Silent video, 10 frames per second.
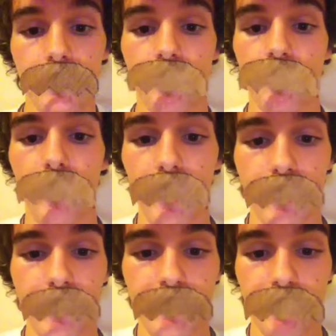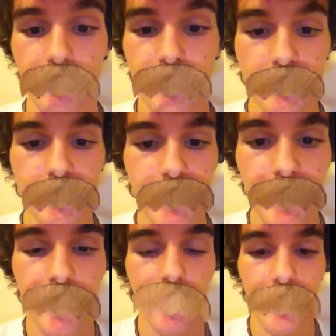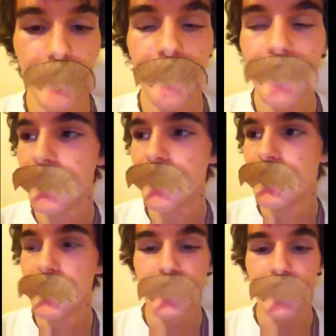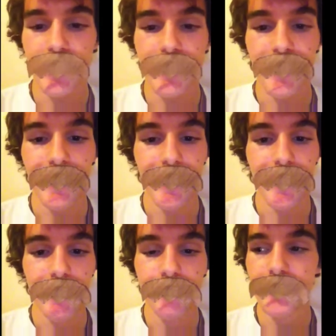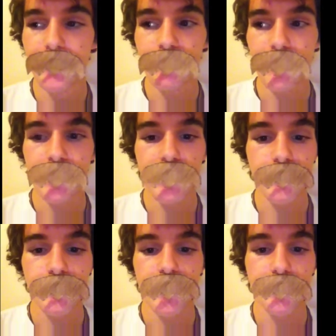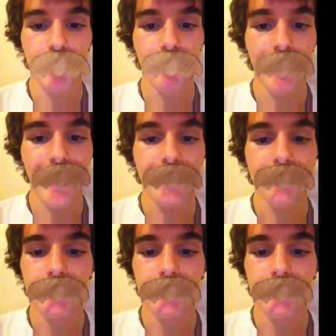So, uh, this girl Chelsea I know, eh? She, uh, she's pretty rad.